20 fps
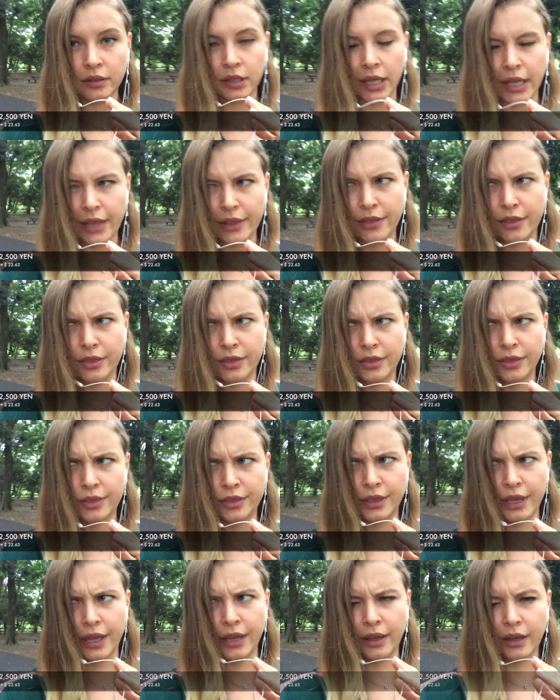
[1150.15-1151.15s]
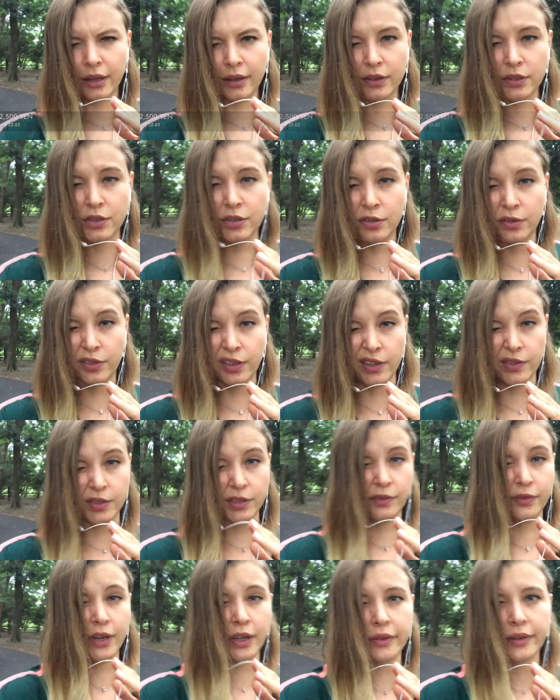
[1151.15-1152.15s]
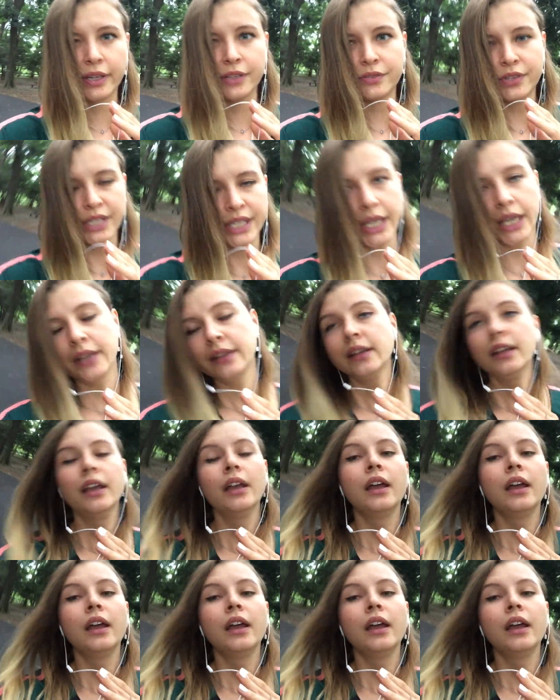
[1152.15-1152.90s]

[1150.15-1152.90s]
I think 2,500 yen,